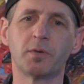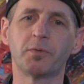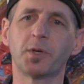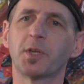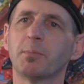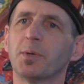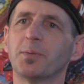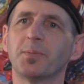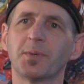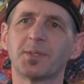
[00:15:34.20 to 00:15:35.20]
want to forget
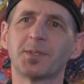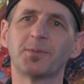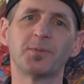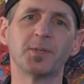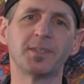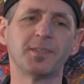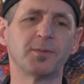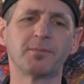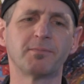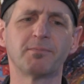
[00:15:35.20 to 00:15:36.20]
about, because he really, you
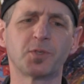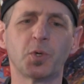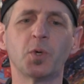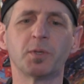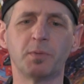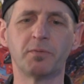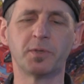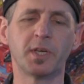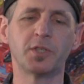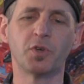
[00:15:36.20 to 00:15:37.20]
know, scolded me
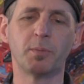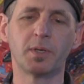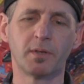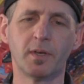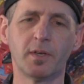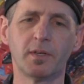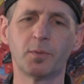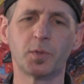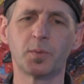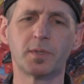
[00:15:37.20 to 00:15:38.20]
for daydreaming,
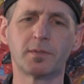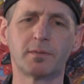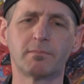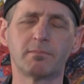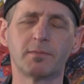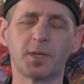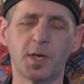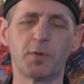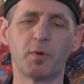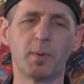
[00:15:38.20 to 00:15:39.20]
which was, I
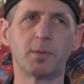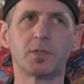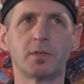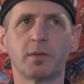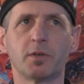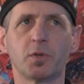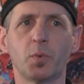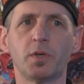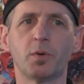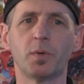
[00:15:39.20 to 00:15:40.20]
can remember staring out
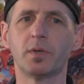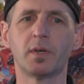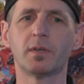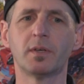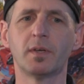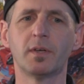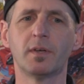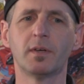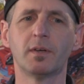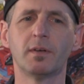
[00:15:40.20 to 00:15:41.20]
the window one day
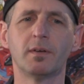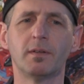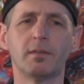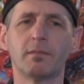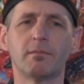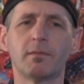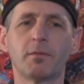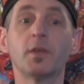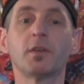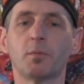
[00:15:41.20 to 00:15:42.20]
and
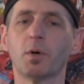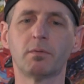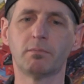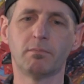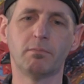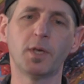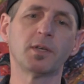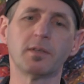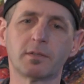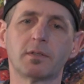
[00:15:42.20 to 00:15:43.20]
thinking about
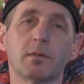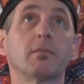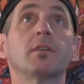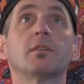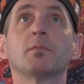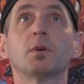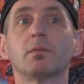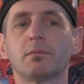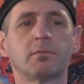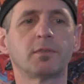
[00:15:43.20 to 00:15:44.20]
making stuff, thinking
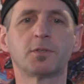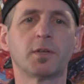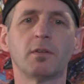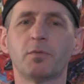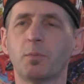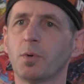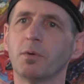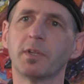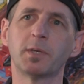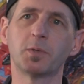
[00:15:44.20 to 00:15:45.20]
about this telephone
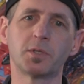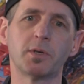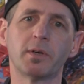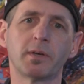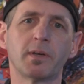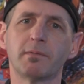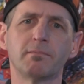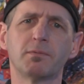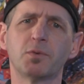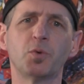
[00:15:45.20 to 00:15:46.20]
pole that I was staring at
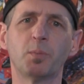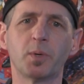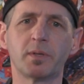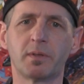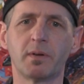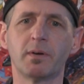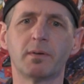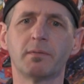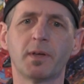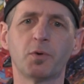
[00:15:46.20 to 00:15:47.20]
and who put it there
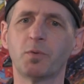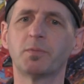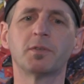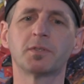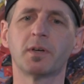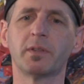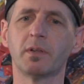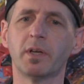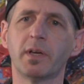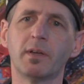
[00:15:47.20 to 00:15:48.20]
and who designed
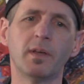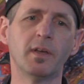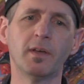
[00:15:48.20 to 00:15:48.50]
the light.